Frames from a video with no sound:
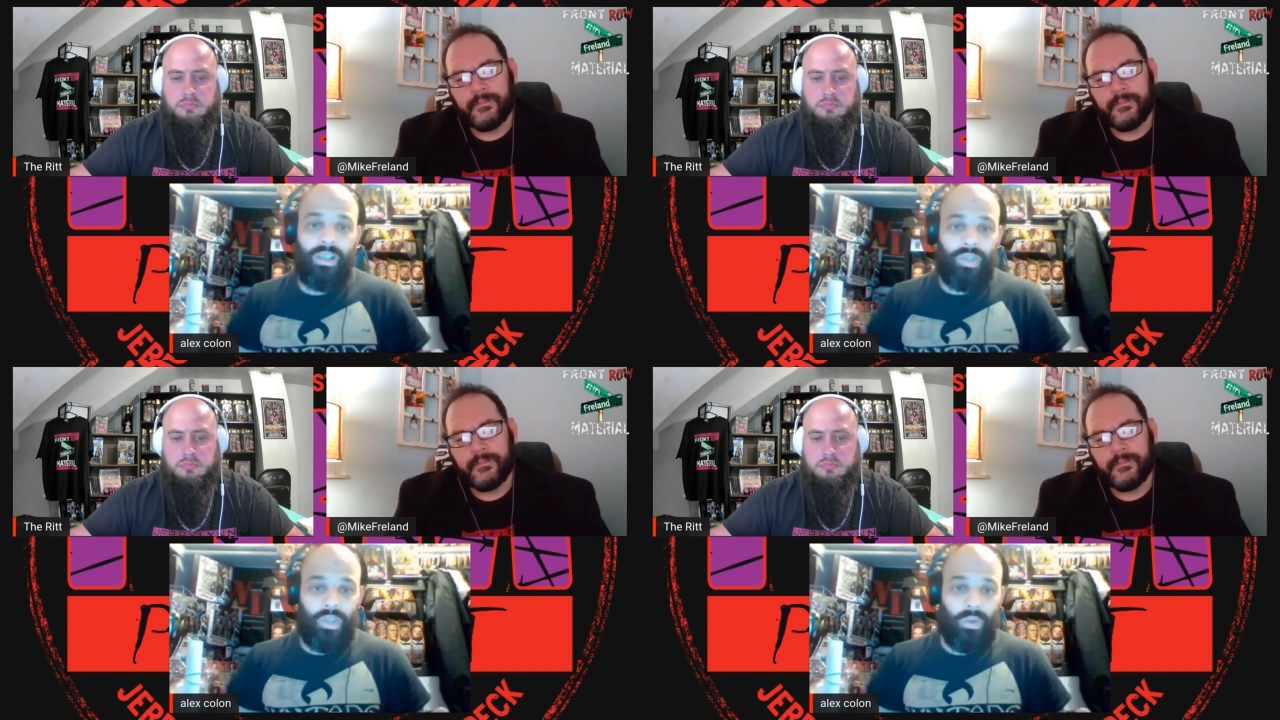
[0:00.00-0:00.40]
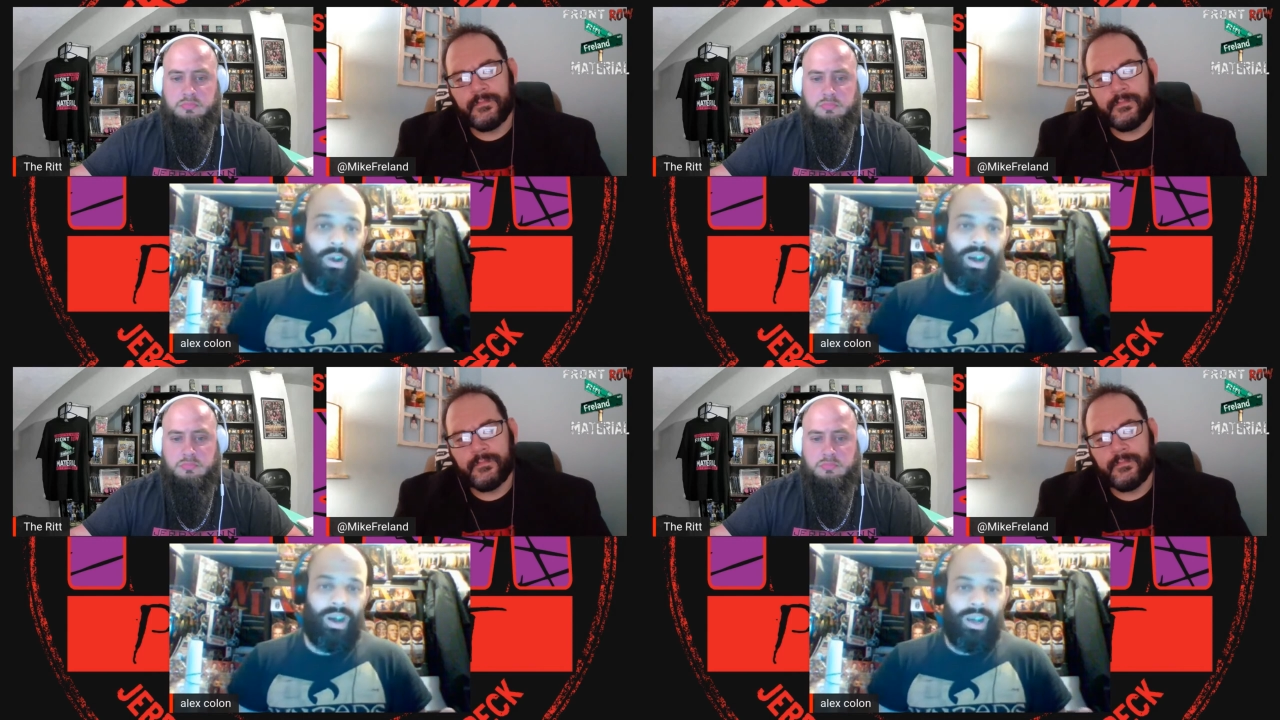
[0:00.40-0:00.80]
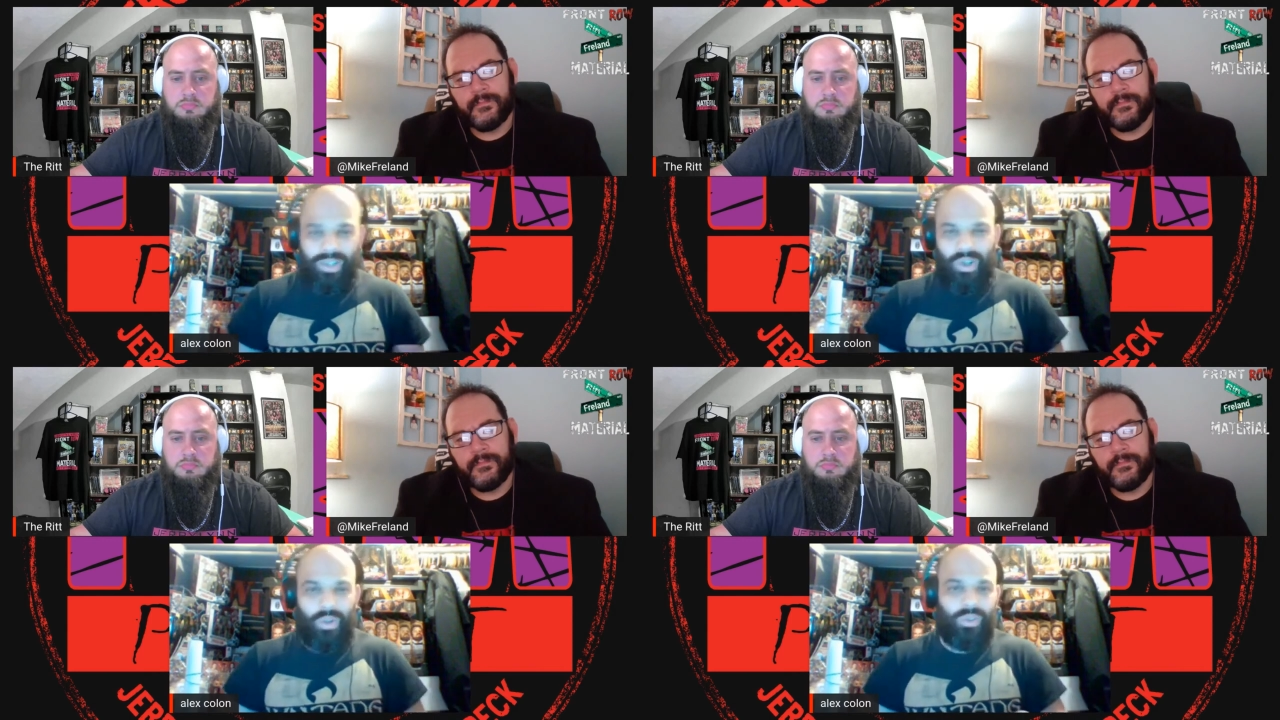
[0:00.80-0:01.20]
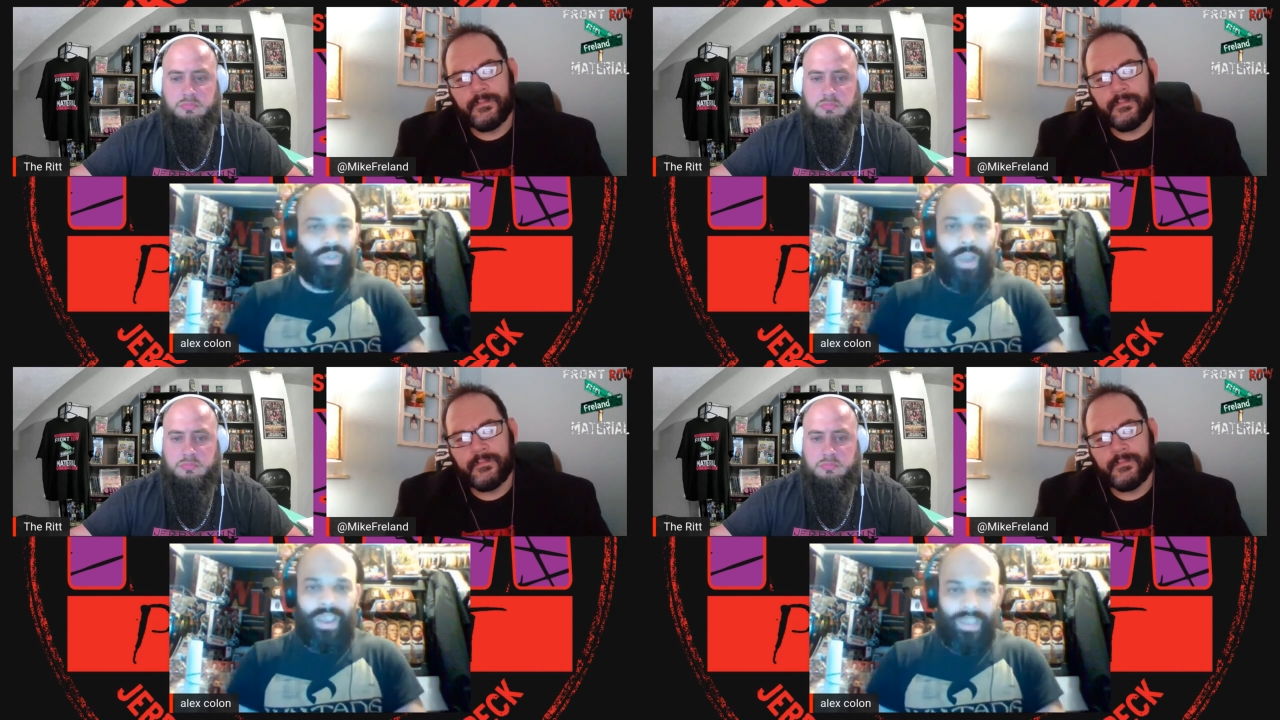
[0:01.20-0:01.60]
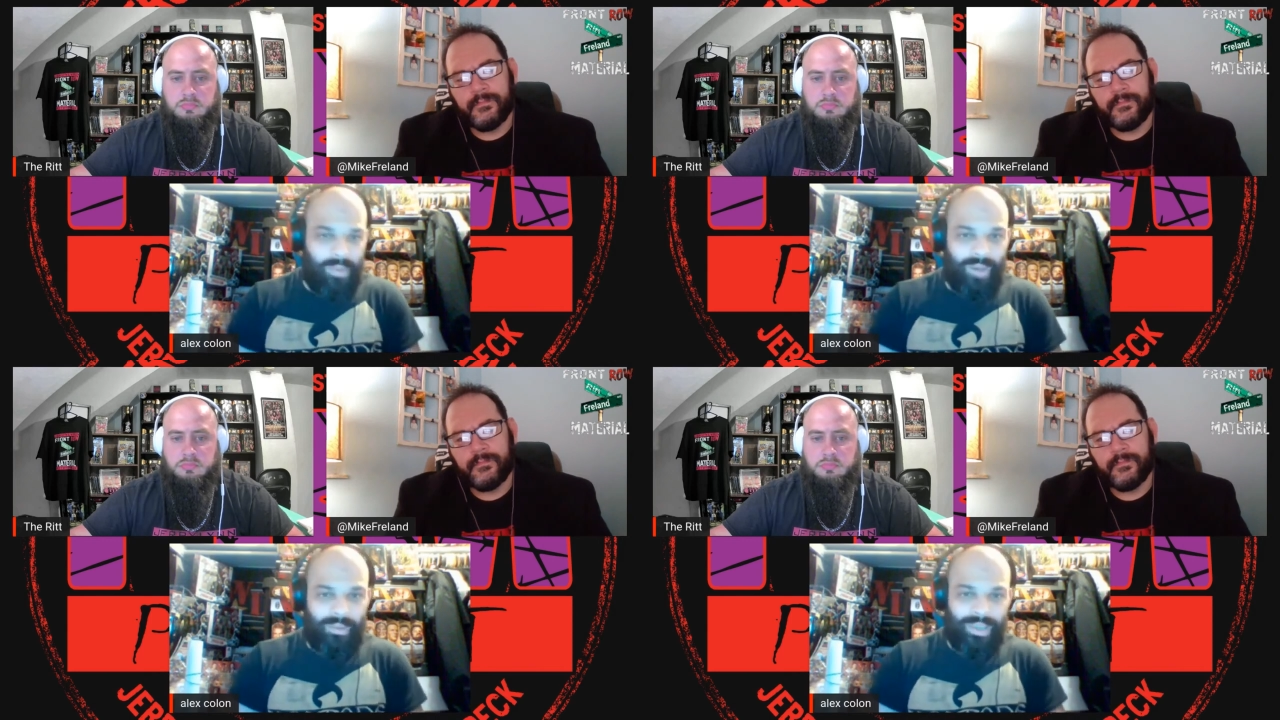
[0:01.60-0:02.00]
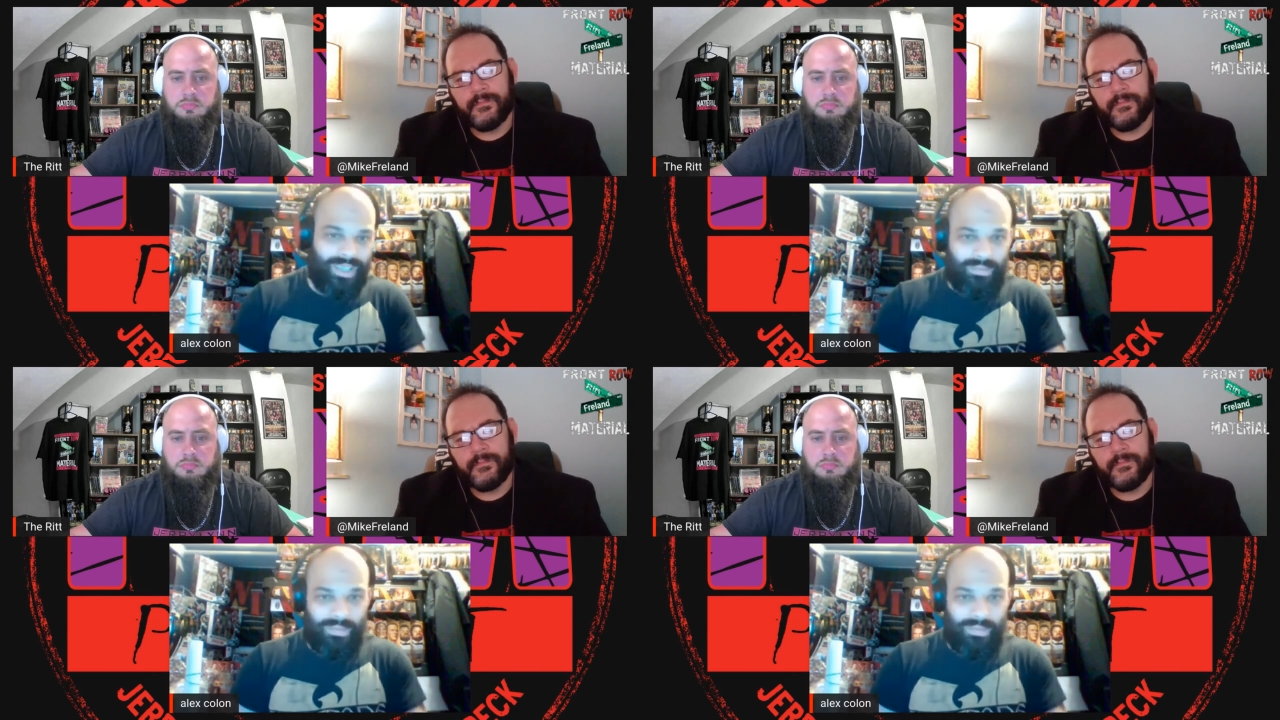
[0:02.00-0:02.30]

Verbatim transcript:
Speaker 1: to uh you know sway the public into